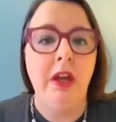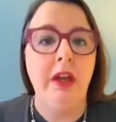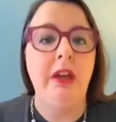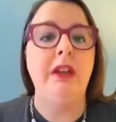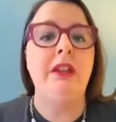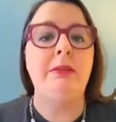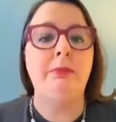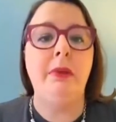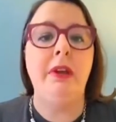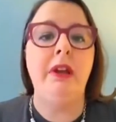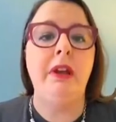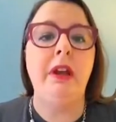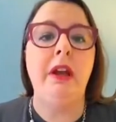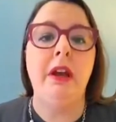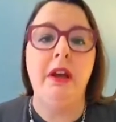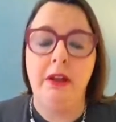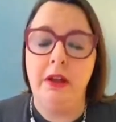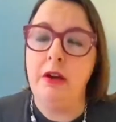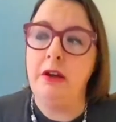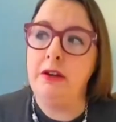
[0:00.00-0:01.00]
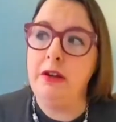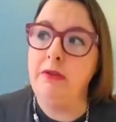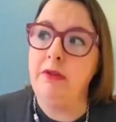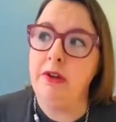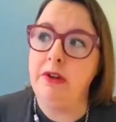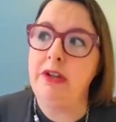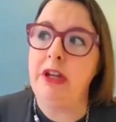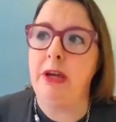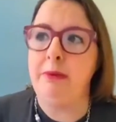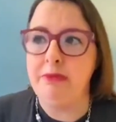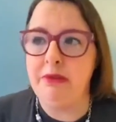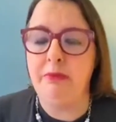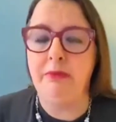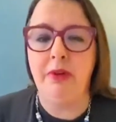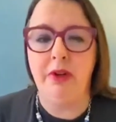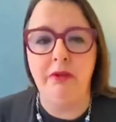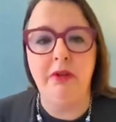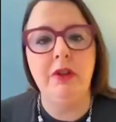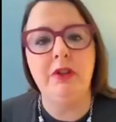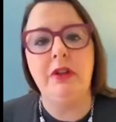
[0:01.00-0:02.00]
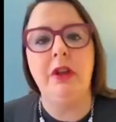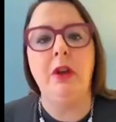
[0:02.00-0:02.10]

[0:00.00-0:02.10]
explaining how there are different types of privilege,